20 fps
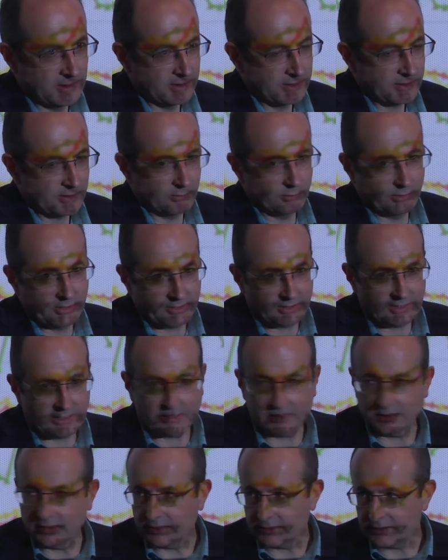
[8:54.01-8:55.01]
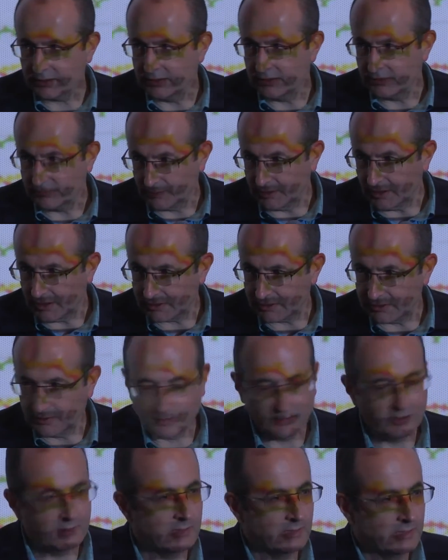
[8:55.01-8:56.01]
So with that as an
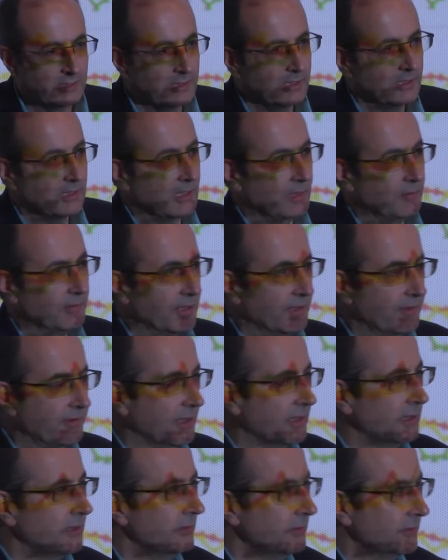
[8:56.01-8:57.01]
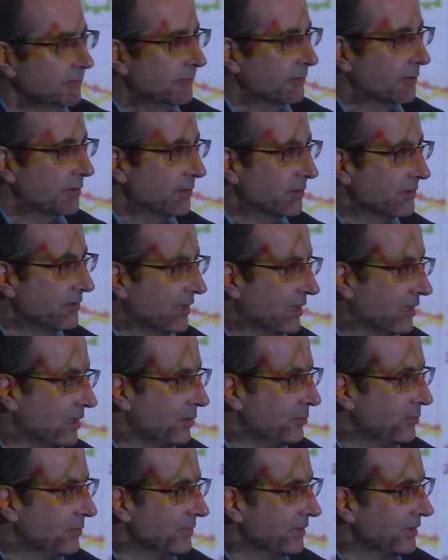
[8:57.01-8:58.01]
introduction, I want to thank you for your
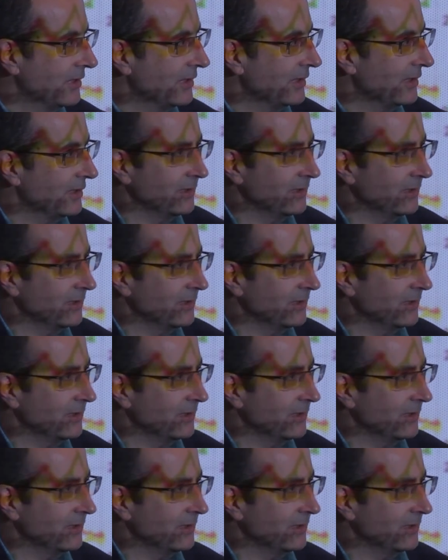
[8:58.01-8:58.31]
time,